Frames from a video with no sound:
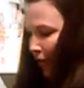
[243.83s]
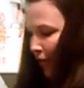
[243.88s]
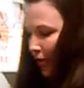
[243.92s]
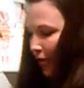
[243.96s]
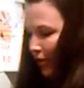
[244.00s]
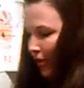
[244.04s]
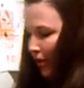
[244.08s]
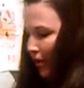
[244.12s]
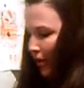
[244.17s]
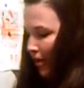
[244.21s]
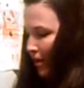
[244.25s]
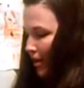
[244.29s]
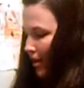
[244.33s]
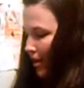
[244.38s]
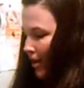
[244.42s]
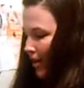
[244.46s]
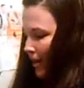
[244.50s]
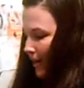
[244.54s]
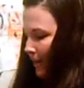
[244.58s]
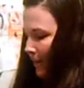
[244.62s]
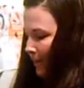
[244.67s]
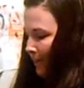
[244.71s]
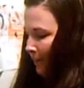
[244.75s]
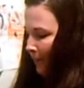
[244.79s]
That looks
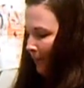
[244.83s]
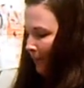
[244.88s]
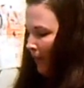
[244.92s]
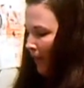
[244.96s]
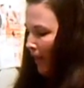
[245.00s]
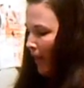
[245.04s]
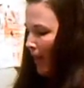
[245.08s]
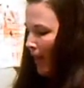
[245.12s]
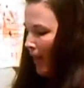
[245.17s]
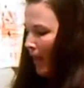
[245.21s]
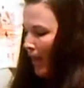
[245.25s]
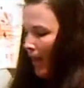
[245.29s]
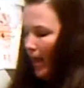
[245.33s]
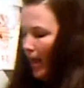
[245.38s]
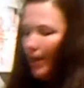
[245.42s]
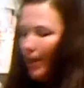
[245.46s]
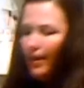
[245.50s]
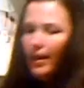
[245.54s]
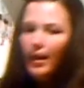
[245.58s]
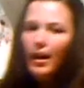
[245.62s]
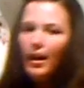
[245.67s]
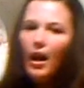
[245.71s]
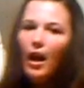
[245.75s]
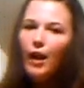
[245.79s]
good.
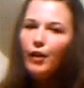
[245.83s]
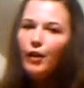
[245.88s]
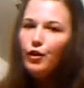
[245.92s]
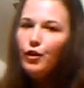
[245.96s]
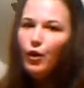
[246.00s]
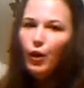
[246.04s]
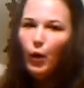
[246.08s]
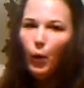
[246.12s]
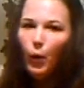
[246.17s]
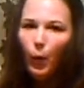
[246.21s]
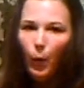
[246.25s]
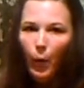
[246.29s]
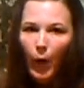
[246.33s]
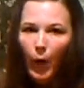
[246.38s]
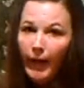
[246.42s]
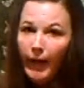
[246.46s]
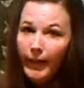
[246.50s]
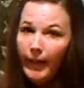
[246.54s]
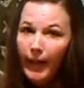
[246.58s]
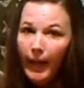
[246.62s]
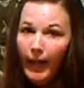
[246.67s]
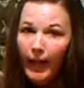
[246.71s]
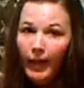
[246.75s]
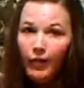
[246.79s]
And then I took
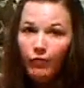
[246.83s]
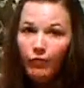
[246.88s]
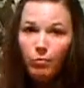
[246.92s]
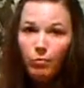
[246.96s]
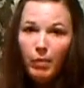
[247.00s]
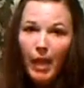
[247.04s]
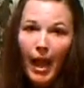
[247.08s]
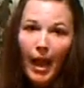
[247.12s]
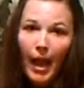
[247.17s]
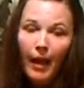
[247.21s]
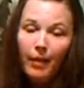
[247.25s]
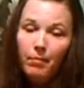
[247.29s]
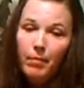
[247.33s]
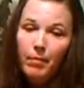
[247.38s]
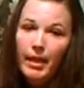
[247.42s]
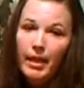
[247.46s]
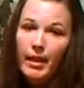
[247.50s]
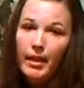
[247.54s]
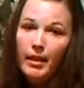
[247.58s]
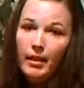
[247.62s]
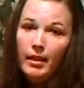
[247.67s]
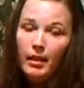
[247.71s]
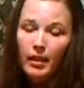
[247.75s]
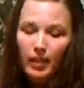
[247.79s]
1 can of
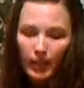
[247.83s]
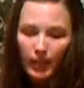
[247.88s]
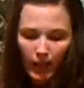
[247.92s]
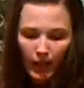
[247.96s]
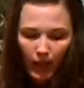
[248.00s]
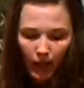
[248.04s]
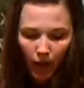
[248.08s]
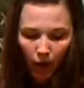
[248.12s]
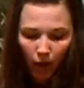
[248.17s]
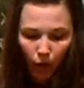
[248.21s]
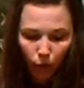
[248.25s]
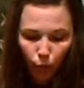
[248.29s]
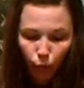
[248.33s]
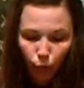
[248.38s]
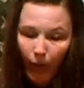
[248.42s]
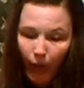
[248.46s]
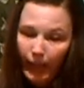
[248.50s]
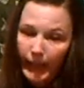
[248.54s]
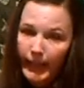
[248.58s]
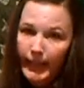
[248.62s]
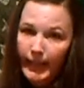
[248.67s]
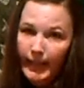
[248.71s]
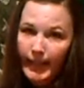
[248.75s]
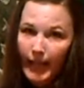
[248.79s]
black beans and
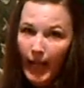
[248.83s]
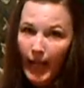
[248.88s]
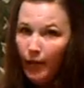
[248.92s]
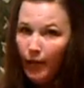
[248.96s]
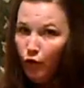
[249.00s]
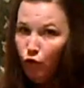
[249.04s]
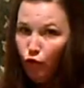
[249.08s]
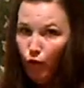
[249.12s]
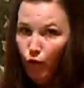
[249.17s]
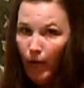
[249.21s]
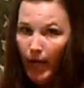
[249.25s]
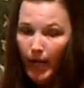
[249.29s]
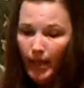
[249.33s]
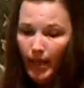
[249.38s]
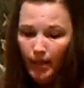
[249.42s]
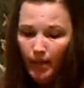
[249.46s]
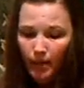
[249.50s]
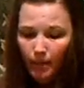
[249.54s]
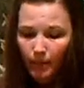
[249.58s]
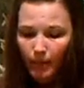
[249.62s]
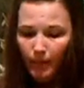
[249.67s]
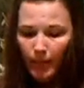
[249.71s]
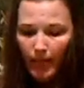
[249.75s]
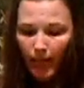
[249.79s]
I rinsed and
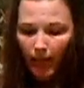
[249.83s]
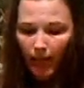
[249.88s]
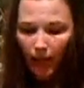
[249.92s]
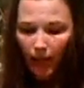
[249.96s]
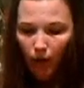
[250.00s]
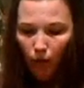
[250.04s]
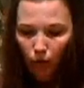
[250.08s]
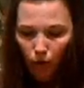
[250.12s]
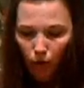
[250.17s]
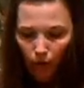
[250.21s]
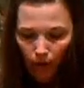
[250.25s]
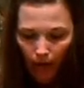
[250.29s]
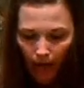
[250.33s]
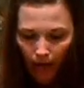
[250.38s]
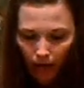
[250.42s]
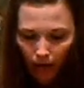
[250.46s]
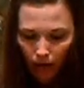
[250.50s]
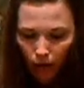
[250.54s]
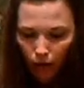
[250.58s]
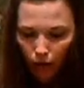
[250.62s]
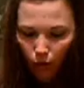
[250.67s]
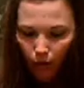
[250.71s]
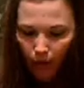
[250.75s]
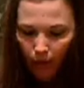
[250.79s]
drained them to get
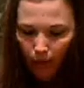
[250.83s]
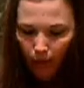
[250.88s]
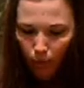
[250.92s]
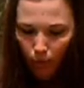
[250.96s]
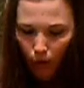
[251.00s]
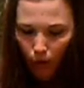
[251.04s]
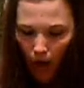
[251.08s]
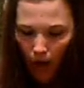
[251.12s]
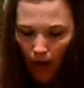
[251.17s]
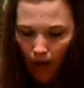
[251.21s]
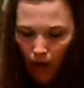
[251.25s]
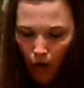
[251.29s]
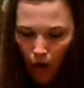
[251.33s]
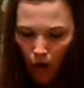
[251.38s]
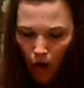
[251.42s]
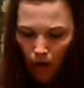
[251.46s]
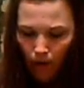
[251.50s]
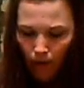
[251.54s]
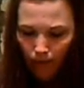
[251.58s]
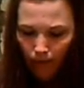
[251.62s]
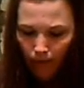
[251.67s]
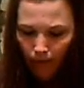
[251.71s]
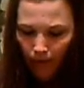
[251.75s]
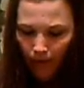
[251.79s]
all that salty
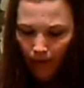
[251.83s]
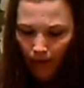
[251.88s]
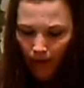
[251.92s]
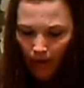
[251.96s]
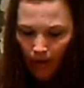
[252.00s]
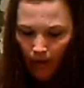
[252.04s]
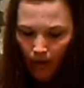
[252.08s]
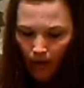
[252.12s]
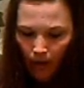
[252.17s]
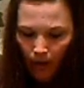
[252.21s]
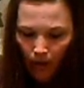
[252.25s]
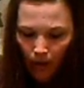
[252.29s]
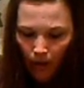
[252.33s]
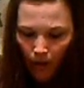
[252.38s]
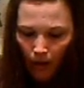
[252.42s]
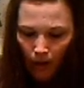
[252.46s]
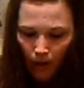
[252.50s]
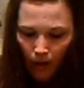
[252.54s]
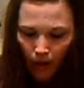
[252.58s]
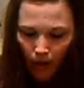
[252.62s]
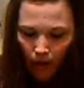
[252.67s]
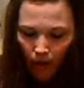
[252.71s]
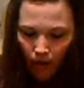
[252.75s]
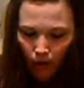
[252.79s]
brine off.
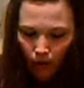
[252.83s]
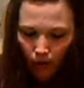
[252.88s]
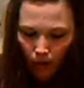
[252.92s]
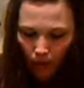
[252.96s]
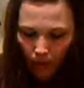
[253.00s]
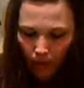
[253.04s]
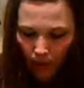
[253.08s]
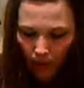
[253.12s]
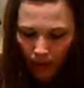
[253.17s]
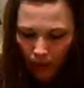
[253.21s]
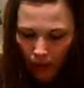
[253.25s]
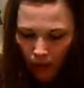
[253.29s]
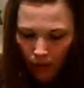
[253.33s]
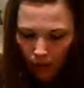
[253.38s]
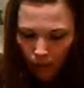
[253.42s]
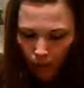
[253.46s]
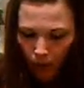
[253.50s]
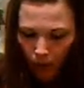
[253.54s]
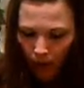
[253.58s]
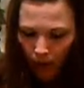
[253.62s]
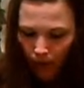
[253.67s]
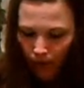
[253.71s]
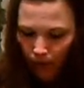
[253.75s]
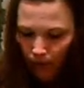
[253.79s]
So I'm
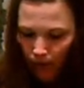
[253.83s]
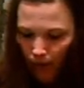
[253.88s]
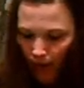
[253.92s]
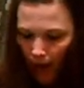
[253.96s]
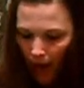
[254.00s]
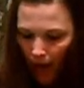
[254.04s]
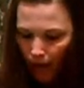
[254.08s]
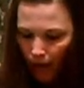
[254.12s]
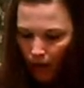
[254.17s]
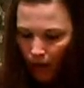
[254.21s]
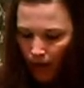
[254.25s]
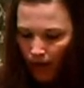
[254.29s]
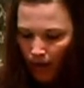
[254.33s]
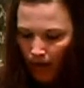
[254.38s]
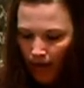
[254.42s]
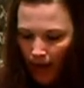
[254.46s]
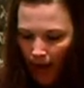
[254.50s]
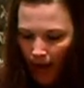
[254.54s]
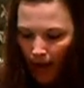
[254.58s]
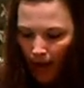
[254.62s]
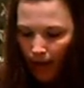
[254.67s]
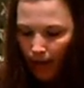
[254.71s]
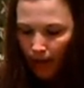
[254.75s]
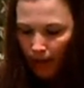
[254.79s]
going to sprinkle
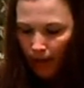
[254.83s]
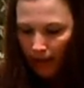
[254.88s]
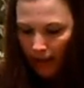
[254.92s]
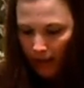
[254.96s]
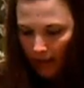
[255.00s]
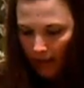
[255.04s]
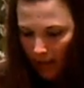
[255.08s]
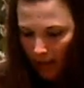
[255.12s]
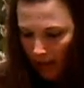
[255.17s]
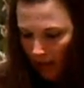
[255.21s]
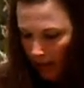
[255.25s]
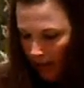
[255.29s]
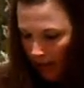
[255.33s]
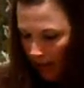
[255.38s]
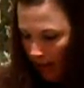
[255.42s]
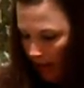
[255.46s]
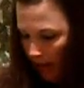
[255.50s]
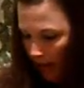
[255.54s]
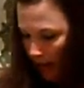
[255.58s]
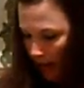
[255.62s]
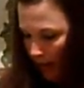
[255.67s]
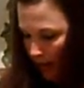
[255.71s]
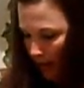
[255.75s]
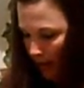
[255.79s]
that on
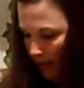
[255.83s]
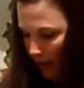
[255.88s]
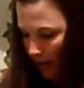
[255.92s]
next.